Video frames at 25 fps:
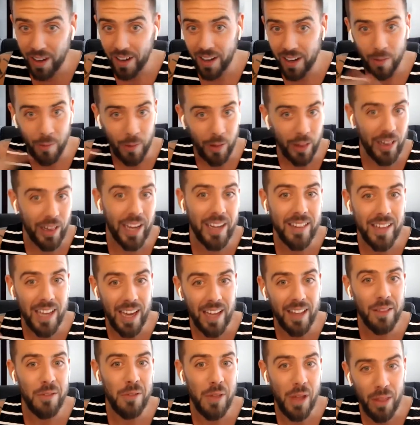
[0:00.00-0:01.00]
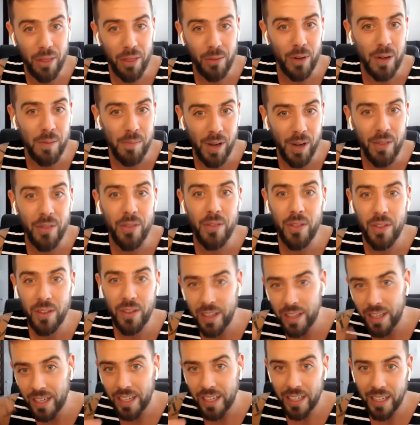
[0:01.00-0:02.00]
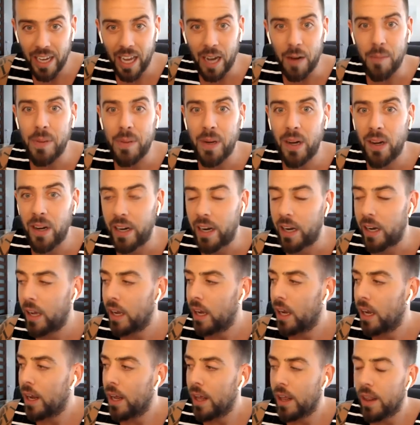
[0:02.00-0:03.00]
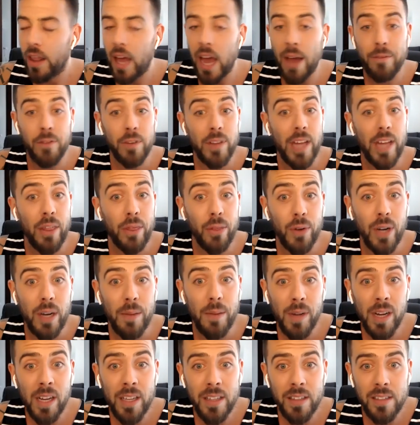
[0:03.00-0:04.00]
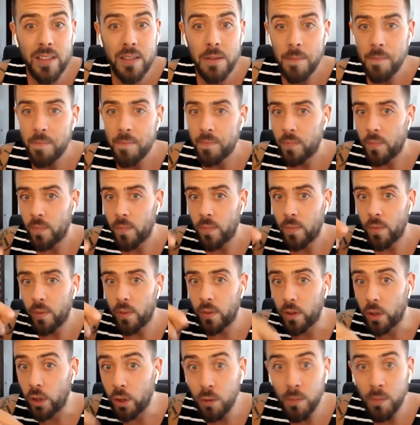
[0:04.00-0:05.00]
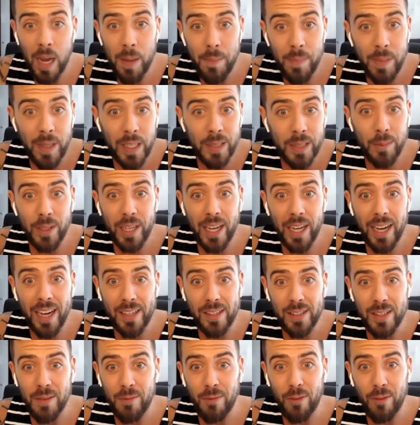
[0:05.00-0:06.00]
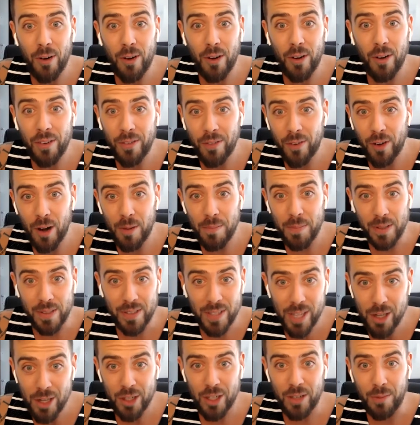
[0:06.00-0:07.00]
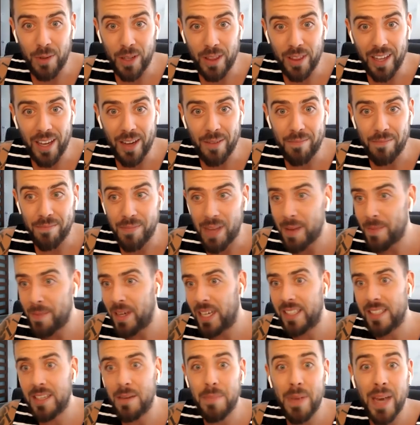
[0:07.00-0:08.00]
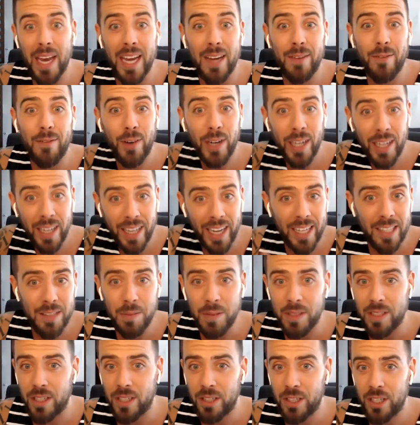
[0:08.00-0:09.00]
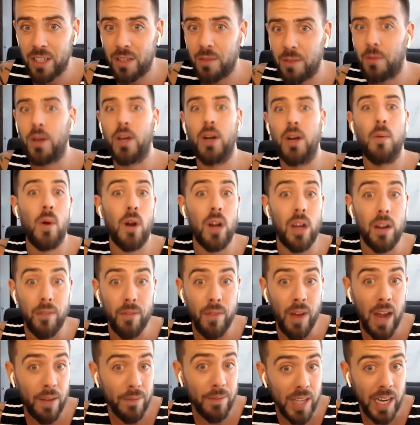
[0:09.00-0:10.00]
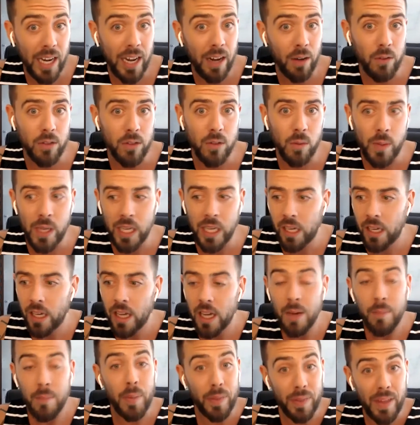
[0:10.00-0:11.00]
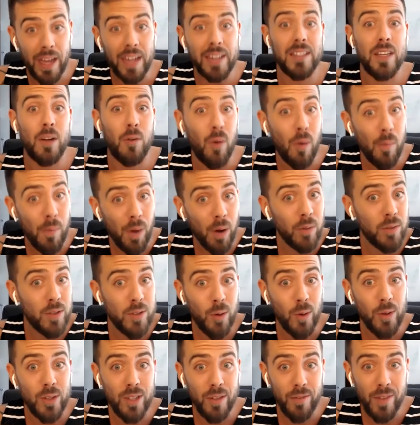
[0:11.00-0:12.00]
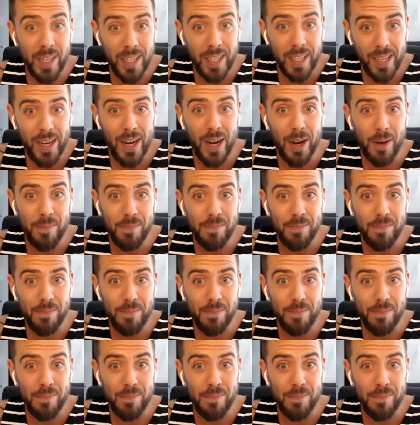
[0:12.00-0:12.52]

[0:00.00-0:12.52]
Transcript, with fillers: i really like that that three month kind of period after that three months you might be able to ask them for, for a position with them. Maybe it's a paid freelance position where you're working five ten hours a week, but that's a remote source of income.